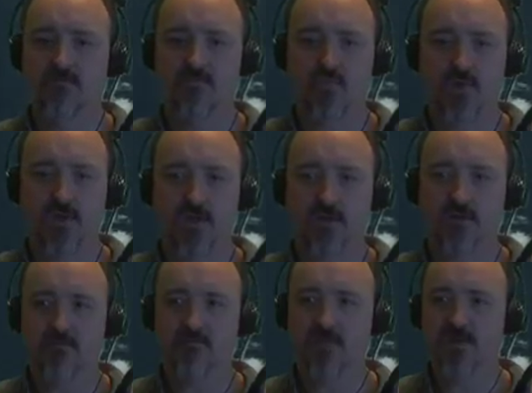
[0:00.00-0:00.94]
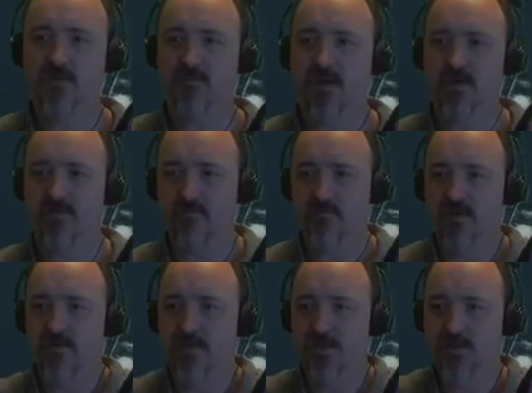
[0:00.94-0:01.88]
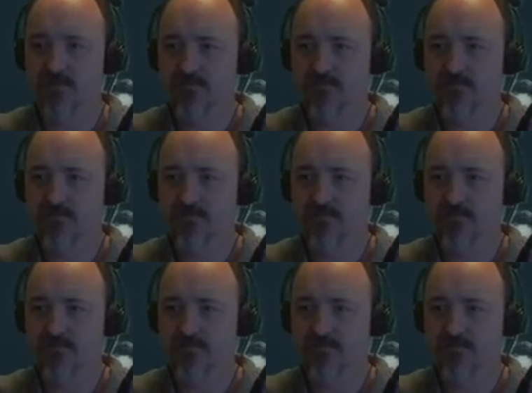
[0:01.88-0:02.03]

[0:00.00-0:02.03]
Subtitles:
bringing a mission back for Minmus.